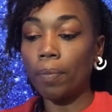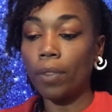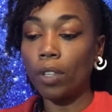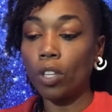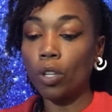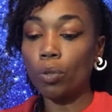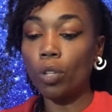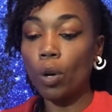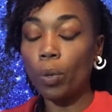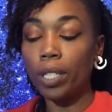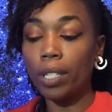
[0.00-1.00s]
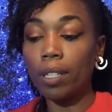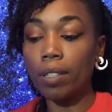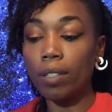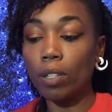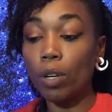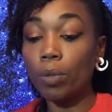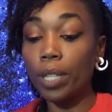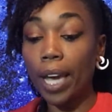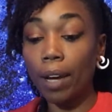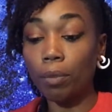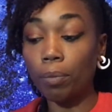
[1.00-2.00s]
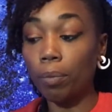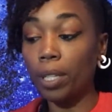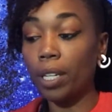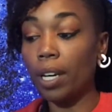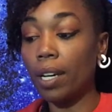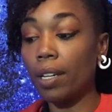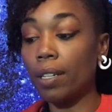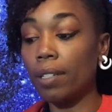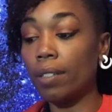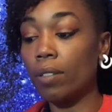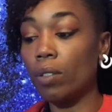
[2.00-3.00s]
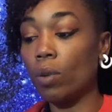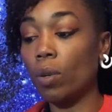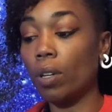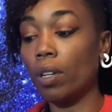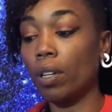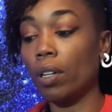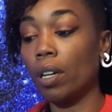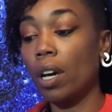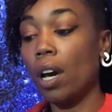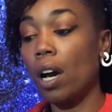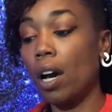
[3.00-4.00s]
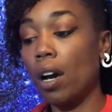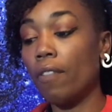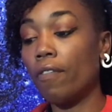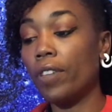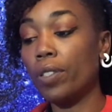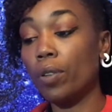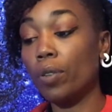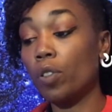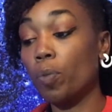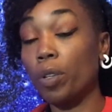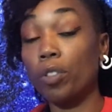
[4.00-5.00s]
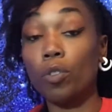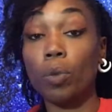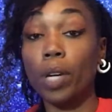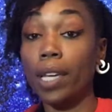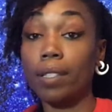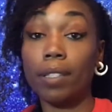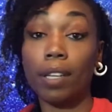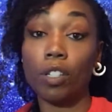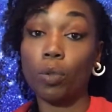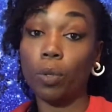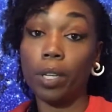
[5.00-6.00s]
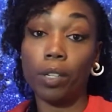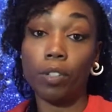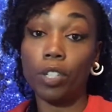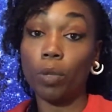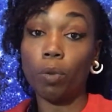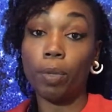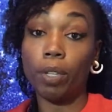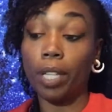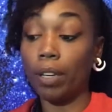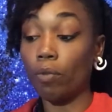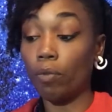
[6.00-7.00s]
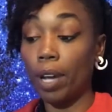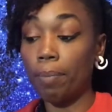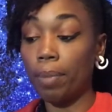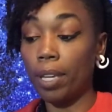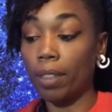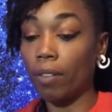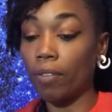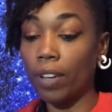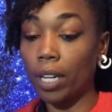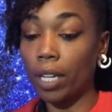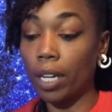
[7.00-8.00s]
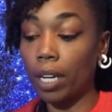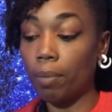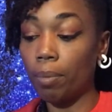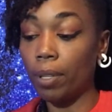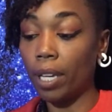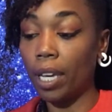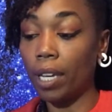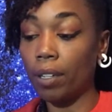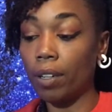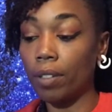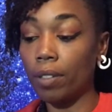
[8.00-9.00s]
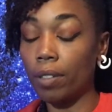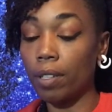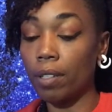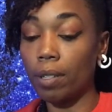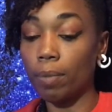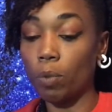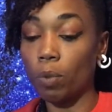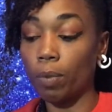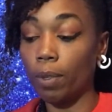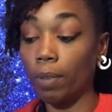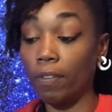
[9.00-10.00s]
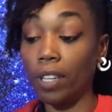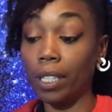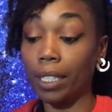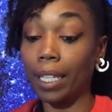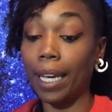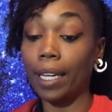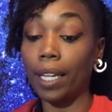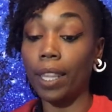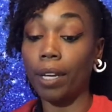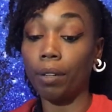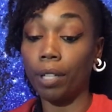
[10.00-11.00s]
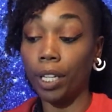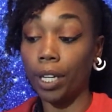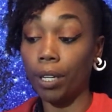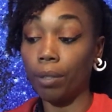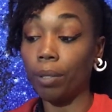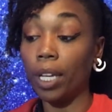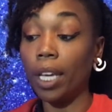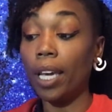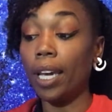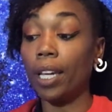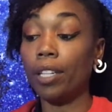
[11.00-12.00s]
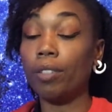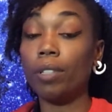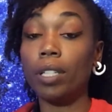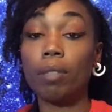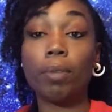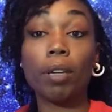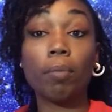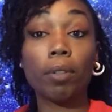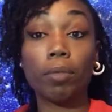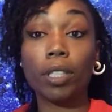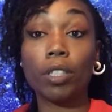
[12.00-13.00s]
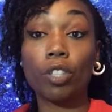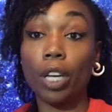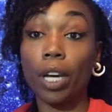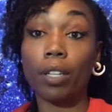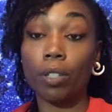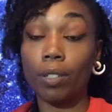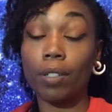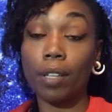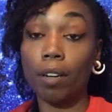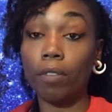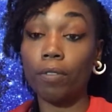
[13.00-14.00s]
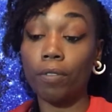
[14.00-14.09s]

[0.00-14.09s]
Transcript: you'll know when to slow down because your physical, spiritual, and sexual energy will be like ramping the fuck up. And all systems will be feeling like they're a go. And you need to be able to really check yourself